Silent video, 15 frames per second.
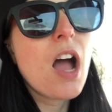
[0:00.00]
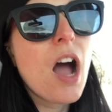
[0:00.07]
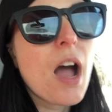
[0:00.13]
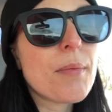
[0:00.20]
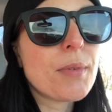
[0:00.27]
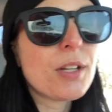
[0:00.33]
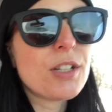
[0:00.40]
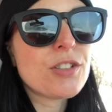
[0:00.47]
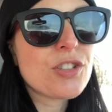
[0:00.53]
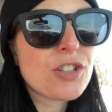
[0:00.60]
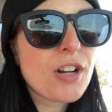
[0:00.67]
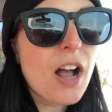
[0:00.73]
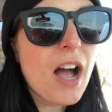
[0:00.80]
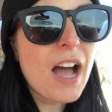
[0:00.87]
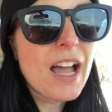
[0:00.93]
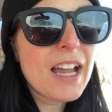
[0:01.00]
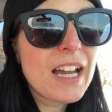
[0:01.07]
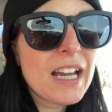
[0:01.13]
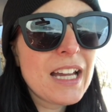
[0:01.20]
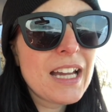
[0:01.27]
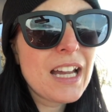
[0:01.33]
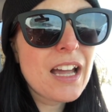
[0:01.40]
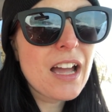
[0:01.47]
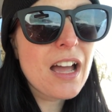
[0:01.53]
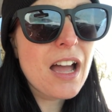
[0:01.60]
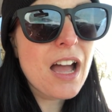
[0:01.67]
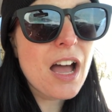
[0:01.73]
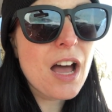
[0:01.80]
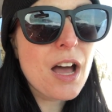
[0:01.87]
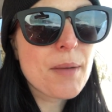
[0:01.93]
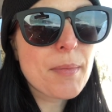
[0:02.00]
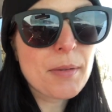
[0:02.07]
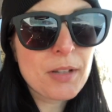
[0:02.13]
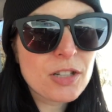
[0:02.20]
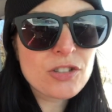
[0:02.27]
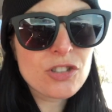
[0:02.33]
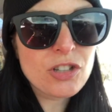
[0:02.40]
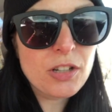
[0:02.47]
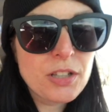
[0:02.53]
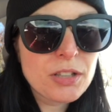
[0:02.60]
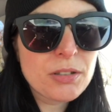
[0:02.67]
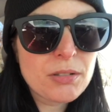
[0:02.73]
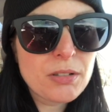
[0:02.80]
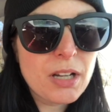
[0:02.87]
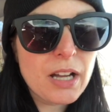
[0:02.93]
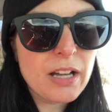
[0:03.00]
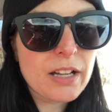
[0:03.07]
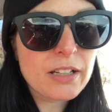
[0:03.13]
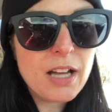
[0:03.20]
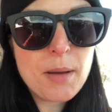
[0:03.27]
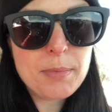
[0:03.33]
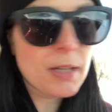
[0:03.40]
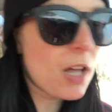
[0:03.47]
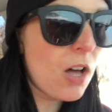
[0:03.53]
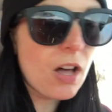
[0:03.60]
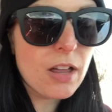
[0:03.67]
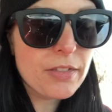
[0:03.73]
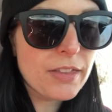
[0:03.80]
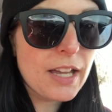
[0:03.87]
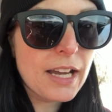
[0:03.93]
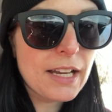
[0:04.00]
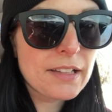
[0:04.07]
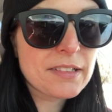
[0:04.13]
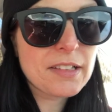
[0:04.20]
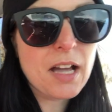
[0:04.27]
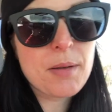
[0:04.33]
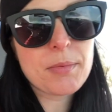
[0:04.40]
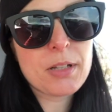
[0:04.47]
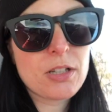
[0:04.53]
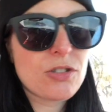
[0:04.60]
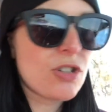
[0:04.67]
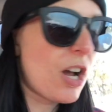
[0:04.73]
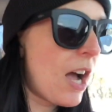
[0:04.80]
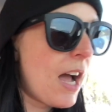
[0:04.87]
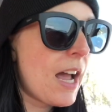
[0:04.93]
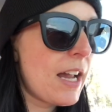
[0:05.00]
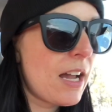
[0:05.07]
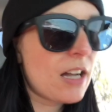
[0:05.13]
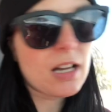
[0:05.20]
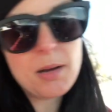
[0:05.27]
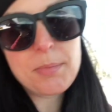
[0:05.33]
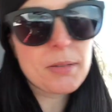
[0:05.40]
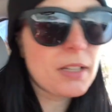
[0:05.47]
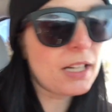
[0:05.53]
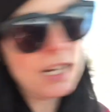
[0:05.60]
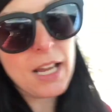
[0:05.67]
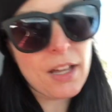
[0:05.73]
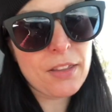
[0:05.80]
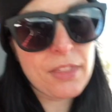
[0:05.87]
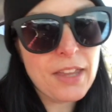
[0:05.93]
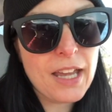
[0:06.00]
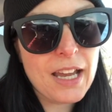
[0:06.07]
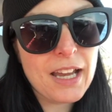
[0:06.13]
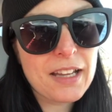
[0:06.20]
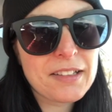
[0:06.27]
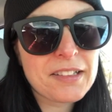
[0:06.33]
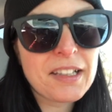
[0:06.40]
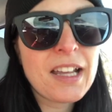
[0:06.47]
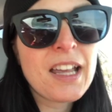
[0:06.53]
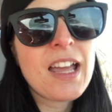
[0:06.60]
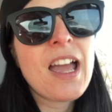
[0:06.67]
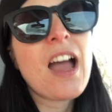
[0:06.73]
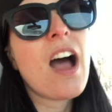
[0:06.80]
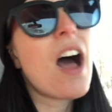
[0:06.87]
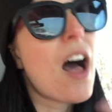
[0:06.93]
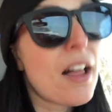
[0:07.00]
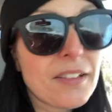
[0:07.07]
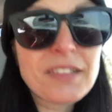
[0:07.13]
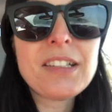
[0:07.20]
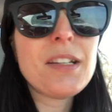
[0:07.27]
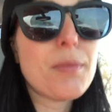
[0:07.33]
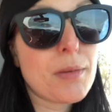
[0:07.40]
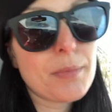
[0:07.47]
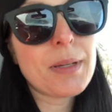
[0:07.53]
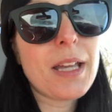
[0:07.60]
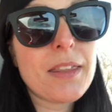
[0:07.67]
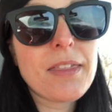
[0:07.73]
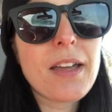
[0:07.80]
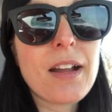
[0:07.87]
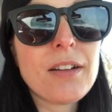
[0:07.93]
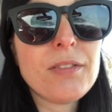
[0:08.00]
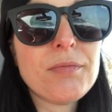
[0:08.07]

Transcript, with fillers: I'm gonna try, I'm gonna show you a couple of haul things. I'm gonna try a couple of nail things. I'll see you when we get there.